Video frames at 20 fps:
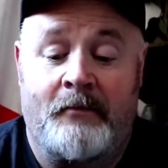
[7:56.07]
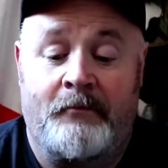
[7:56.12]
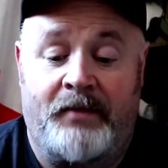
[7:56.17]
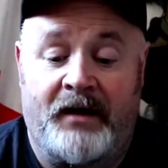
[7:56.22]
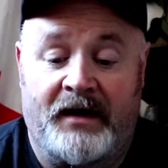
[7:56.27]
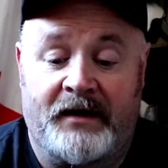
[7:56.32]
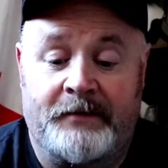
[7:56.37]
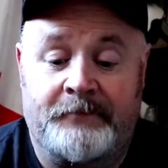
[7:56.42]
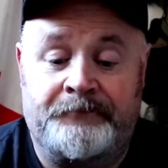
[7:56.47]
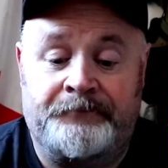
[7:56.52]

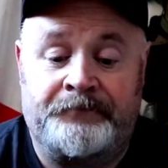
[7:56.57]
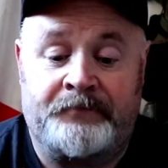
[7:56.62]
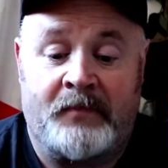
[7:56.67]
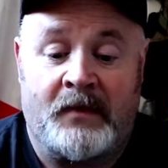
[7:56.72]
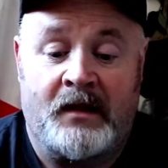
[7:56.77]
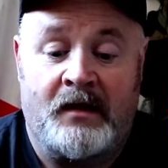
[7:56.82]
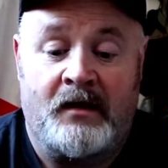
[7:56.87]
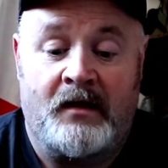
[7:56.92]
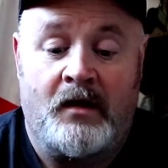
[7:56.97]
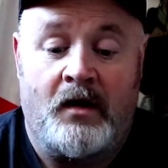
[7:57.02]
But
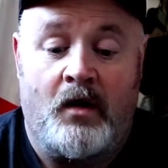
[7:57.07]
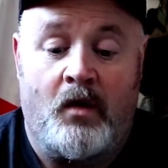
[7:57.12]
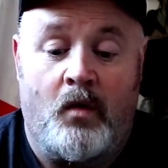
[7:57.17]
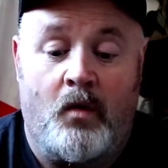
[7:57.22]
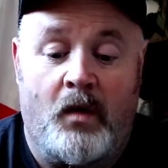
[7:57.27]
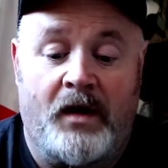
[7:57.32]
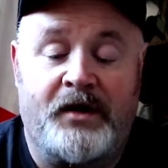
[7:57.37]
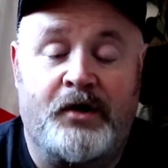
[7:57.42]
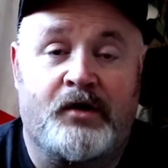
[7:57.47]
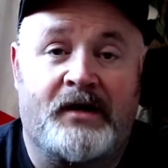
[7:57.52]

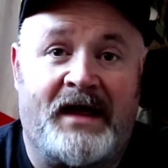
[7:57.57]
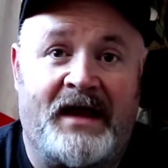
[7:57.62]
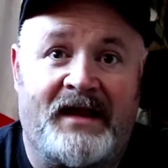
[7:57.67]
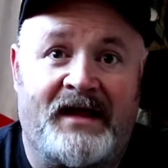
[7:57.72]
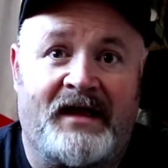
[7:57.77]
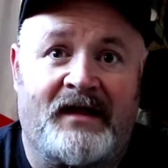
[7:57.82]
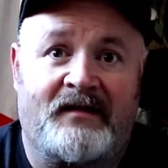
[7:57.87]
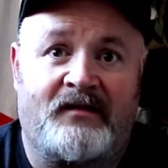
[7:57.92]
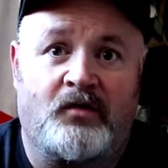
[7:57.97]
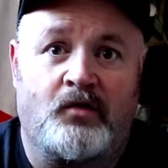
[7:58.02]
when you're
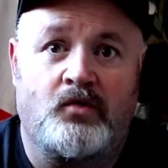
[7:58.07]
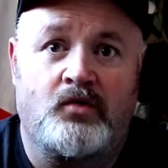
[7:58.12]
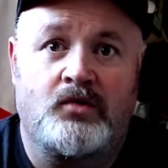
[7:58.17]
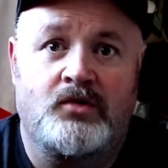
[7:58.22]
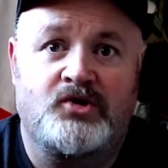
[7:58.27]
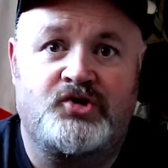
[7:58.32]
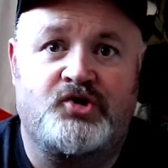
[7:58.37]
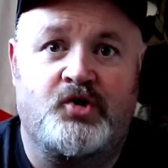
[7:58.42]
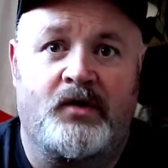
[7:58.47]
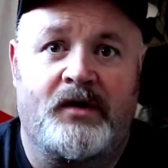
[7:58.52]
getting
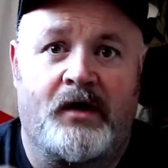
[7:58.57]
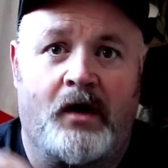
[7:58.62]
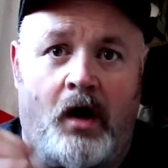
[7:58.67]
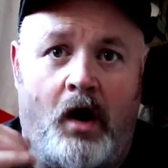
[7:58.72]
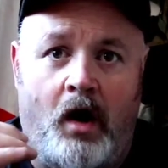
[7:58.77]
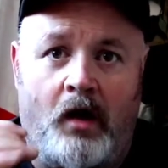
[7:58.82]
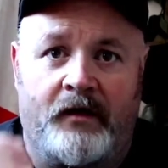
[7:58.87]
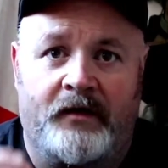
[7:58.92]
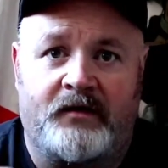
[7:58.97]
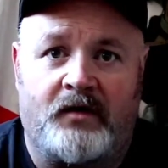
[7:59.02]
into shooting
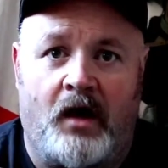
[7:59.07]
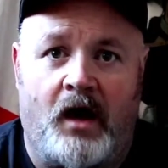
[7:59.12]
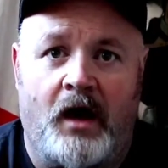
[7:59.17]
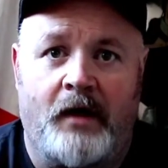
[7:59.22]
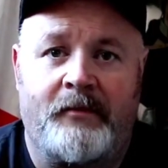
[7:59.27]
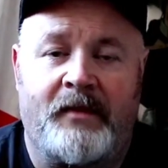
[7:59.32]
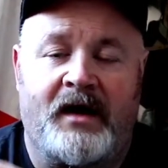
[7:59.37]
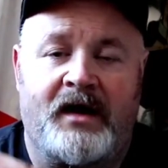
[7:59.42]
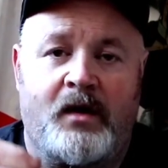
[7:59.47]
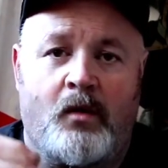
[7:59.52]
all the
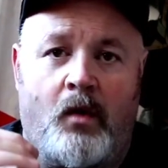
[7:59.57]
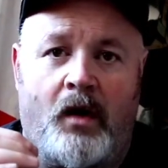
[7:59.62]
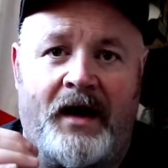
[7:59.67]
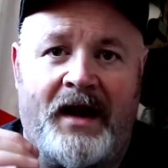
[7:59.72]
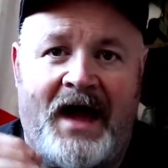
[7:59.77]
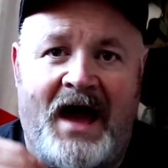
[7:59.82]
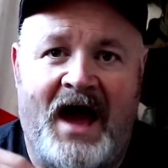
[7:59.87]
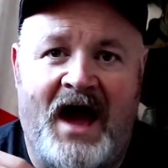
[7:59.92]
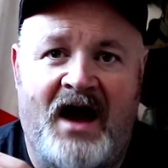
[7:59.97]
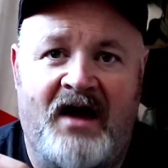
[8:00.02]
time and you
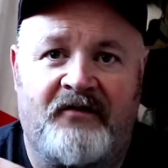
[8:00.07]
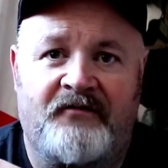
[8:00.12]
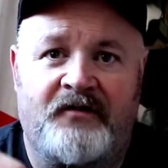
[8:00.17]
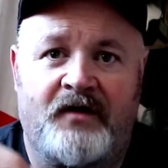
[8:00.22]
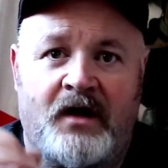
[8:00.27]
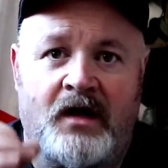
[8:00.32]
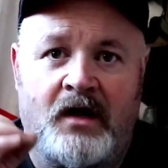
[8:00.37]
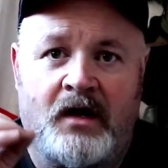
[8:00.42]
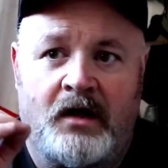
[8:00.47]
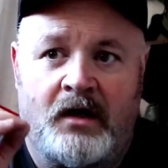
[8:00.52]
want to have
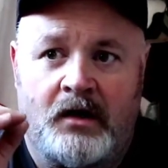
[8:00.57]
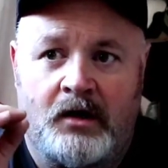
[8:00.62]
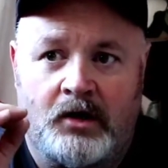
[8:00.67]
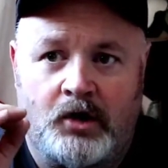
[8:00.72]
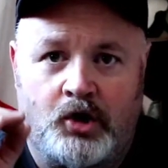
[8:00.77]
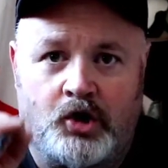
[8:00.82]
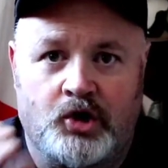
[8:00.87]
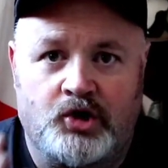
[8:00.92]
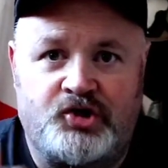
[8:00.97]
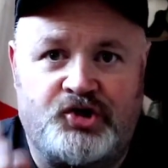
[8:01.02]

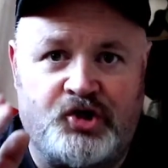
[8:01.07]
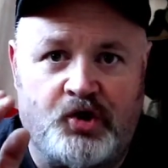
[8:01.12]
good